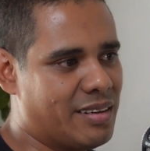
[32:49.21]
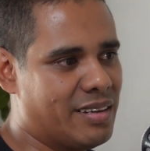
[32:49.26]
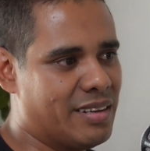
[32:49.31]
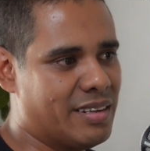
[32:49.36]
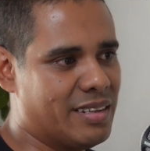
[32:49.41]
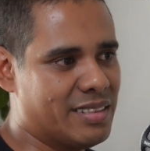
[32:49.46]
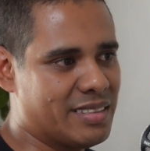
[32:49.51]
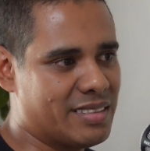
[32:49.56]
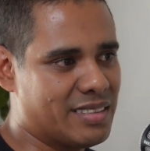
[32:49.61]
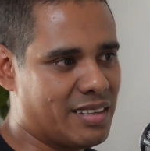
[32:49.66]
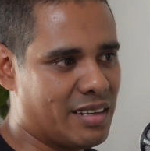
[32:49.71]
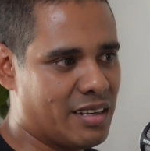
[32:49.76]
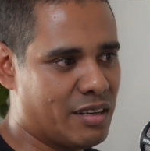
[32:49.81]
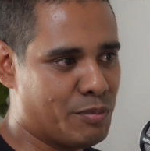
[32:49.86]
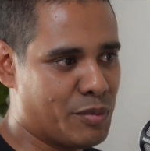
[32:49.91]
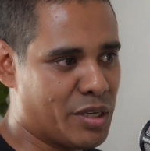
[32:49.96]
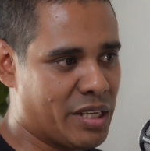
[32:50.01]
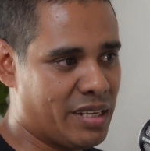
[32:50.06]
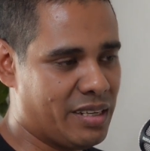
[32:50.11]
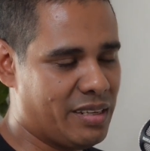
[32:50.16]
as a
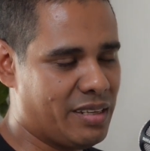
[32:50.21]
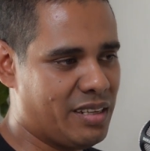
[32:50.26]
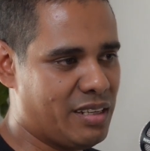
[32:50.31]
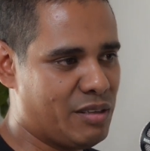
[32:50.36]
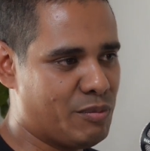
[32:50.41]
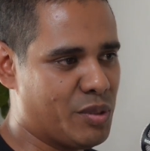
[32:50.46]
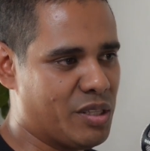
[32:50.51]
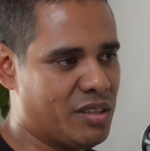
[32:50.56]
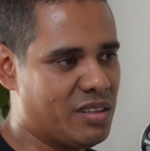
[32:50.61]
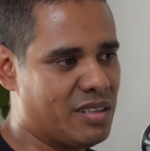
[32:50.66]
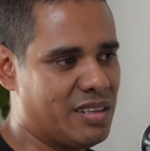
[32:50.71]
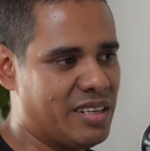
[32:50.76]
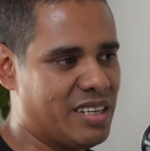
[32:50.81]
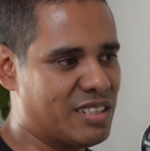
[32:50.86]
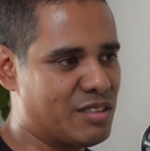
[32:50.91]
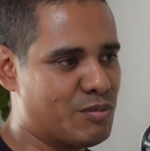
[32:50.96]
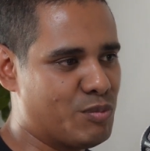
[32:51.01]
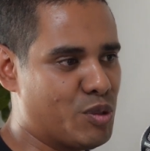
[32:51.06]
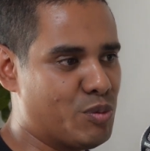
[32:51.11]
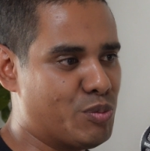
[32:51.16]
main need, but the
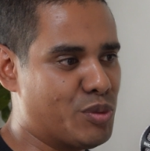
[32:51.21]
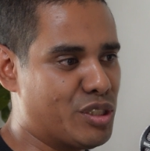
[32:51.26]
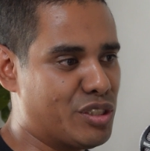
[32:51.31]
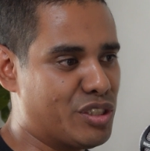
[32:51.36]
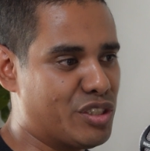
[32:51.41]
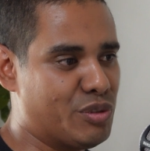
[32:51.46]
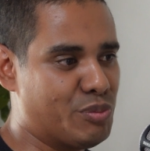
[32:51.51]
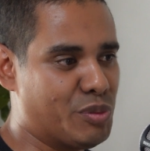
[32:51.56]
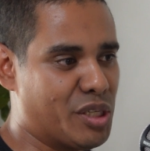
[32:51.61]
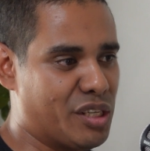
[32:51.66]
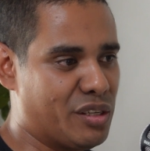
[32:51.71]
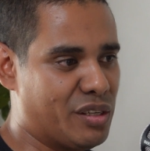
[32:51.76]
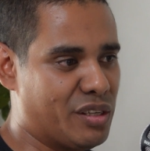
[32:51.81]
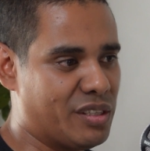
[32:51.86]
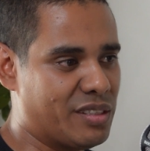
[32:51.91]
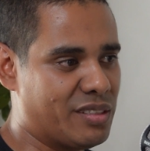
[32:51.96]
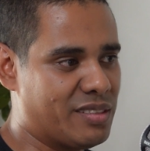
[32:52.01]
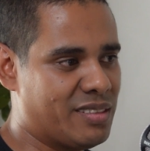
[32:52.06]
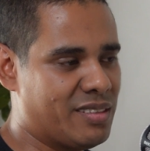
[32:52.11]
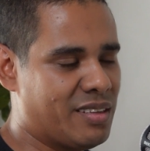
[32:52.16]
next moment you may
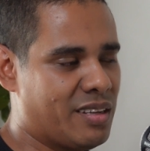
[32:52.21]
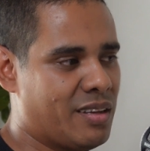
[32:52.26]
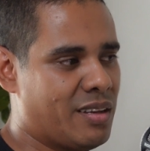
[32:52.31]
not.